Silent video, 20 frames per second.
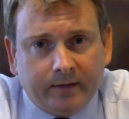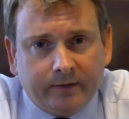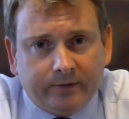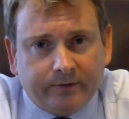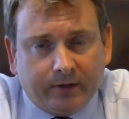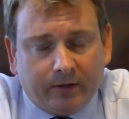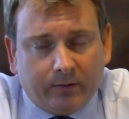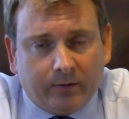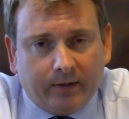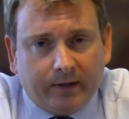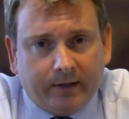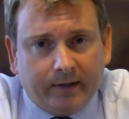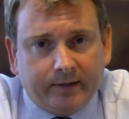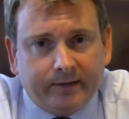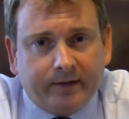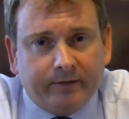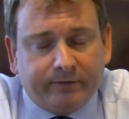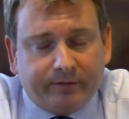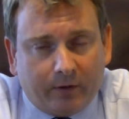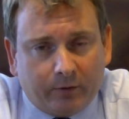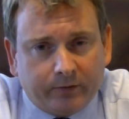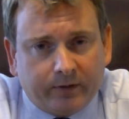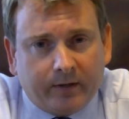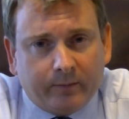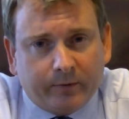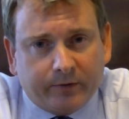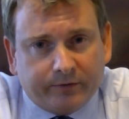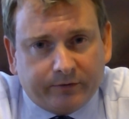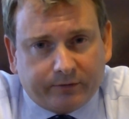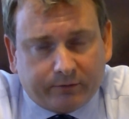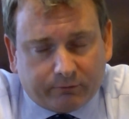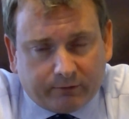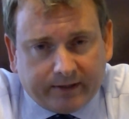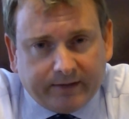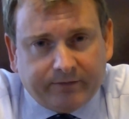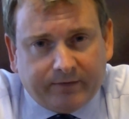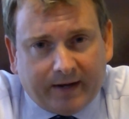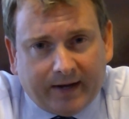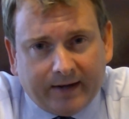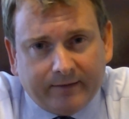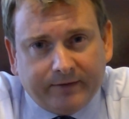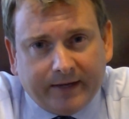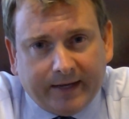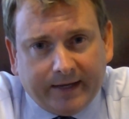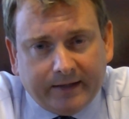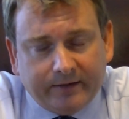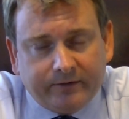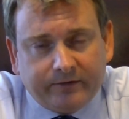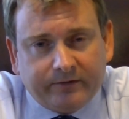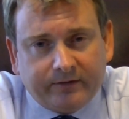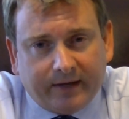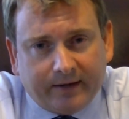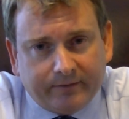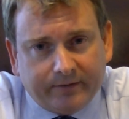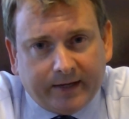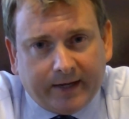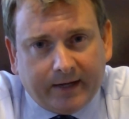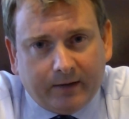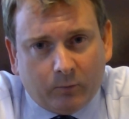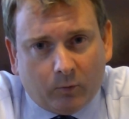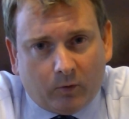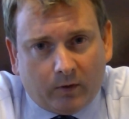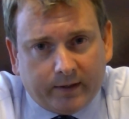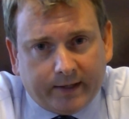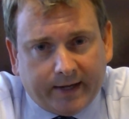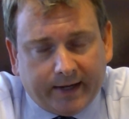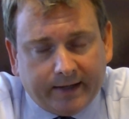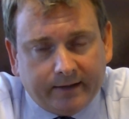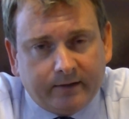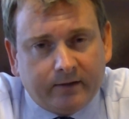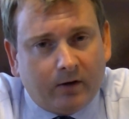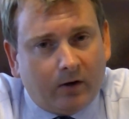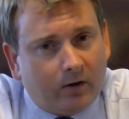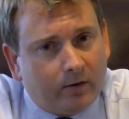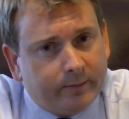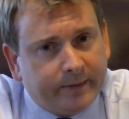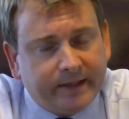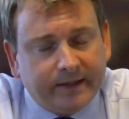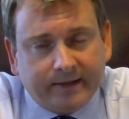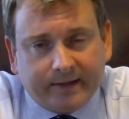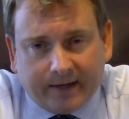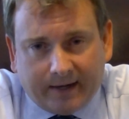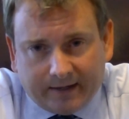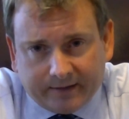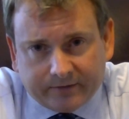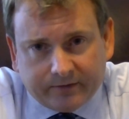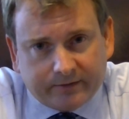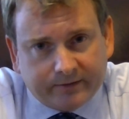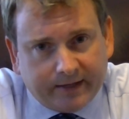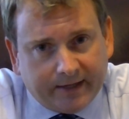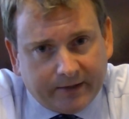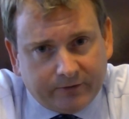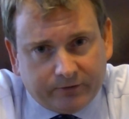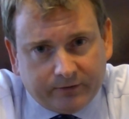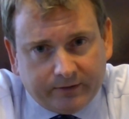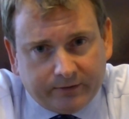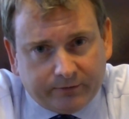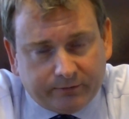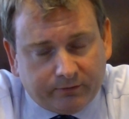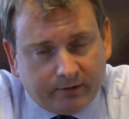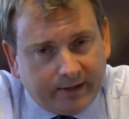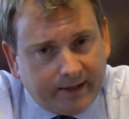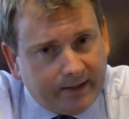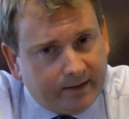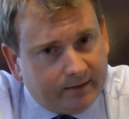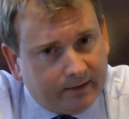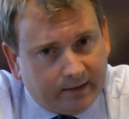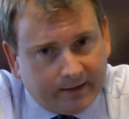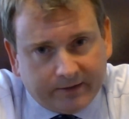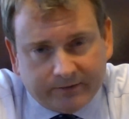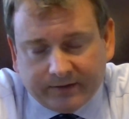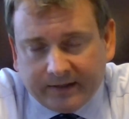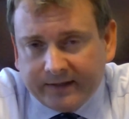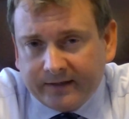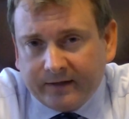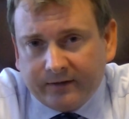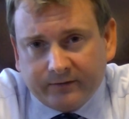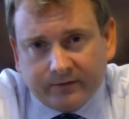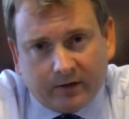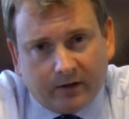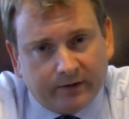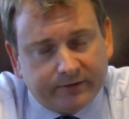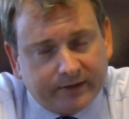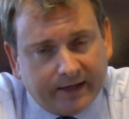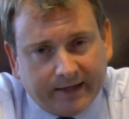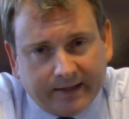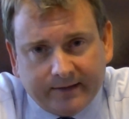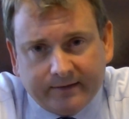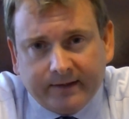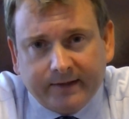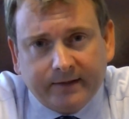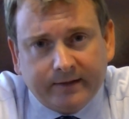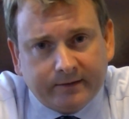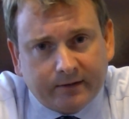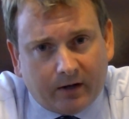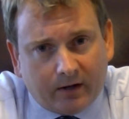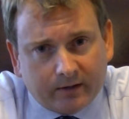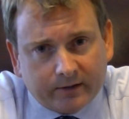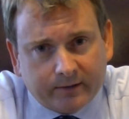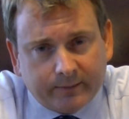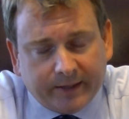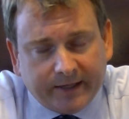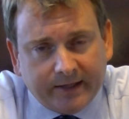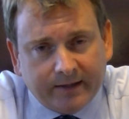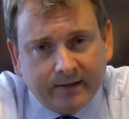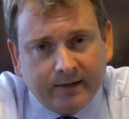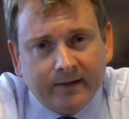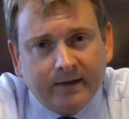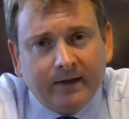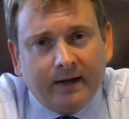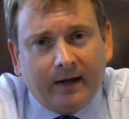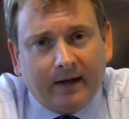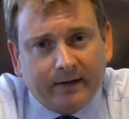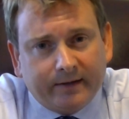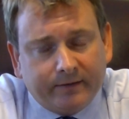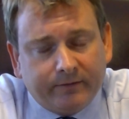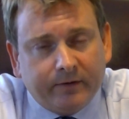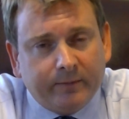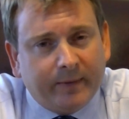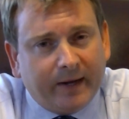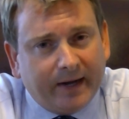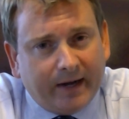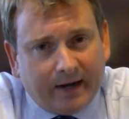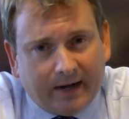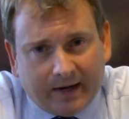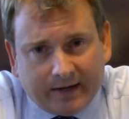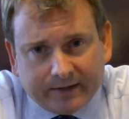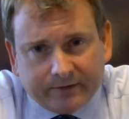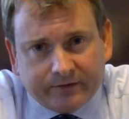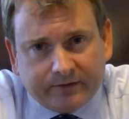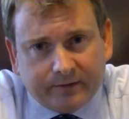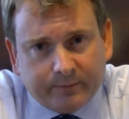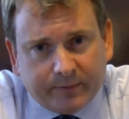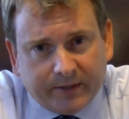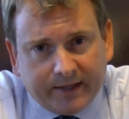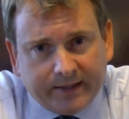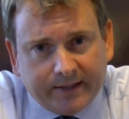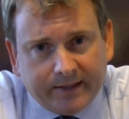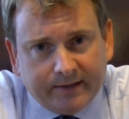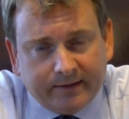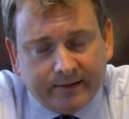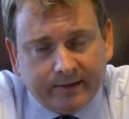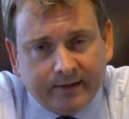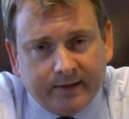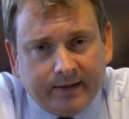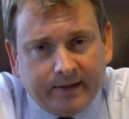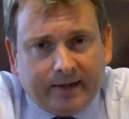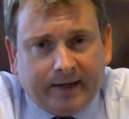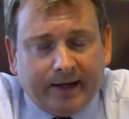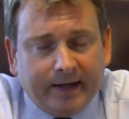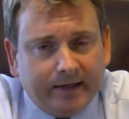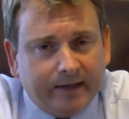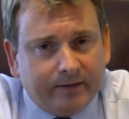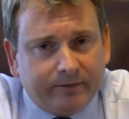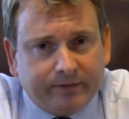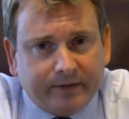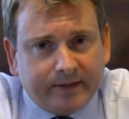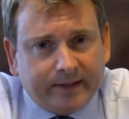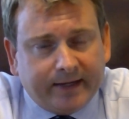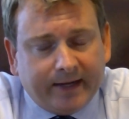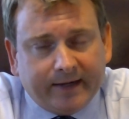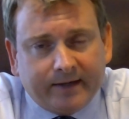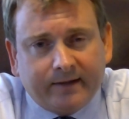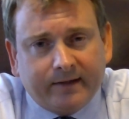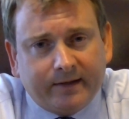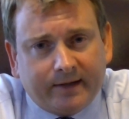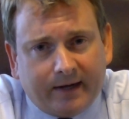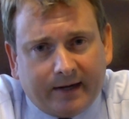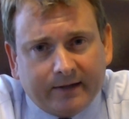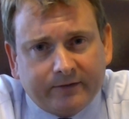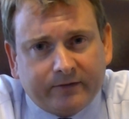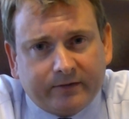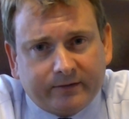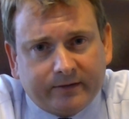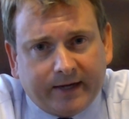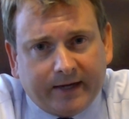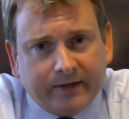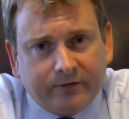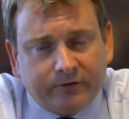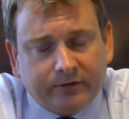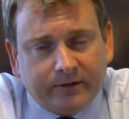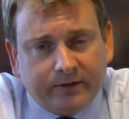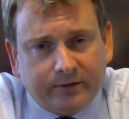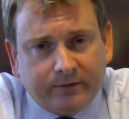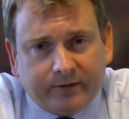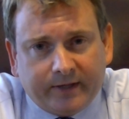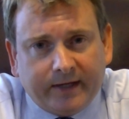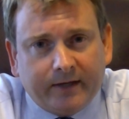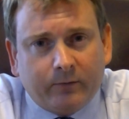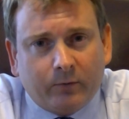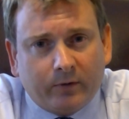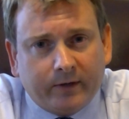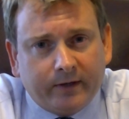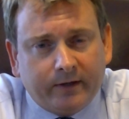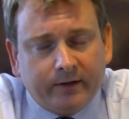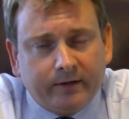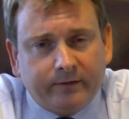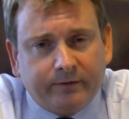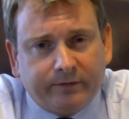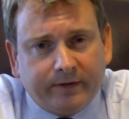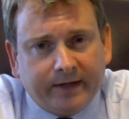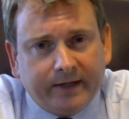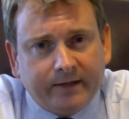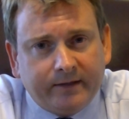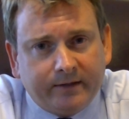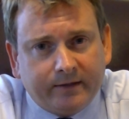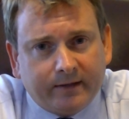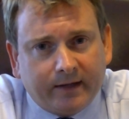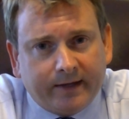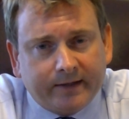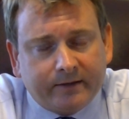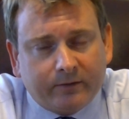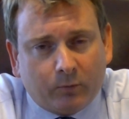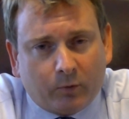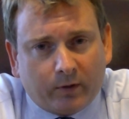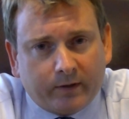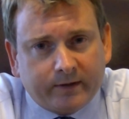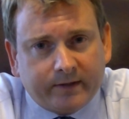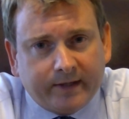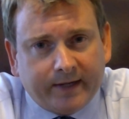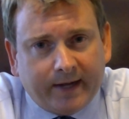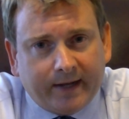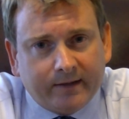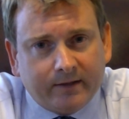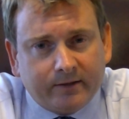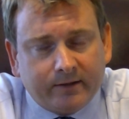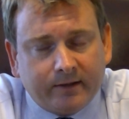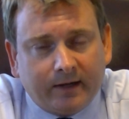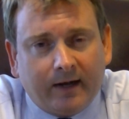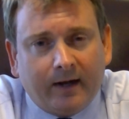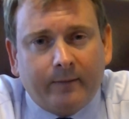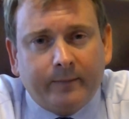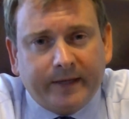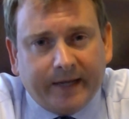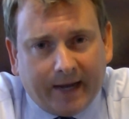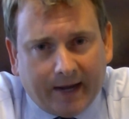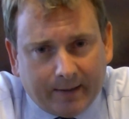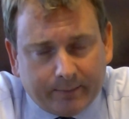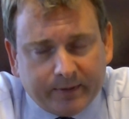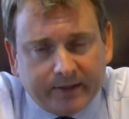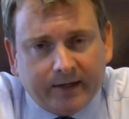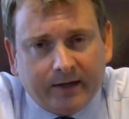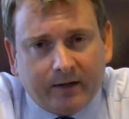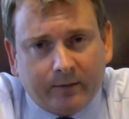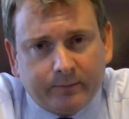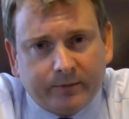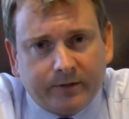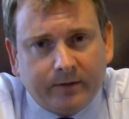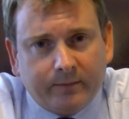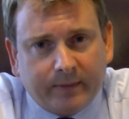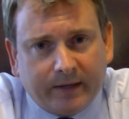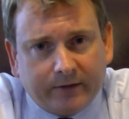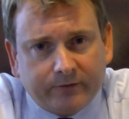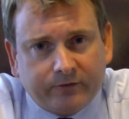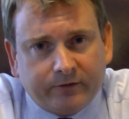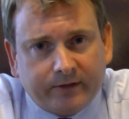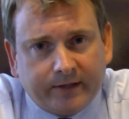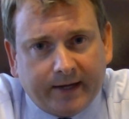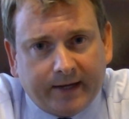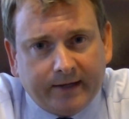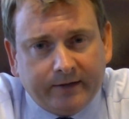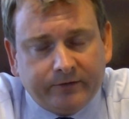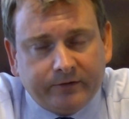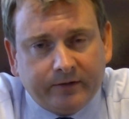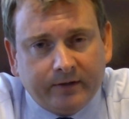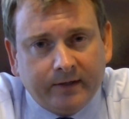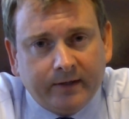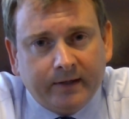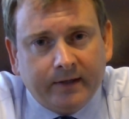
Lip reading: So the phone number is 358-7818. Call me. The consultation is free. Like I said, it doesn't cost anything to talk to me. I'll give you my honest opinion, and if at the end of the consultation you think we're a good fit, you'd like to work together, I'll be happy to help you about your case,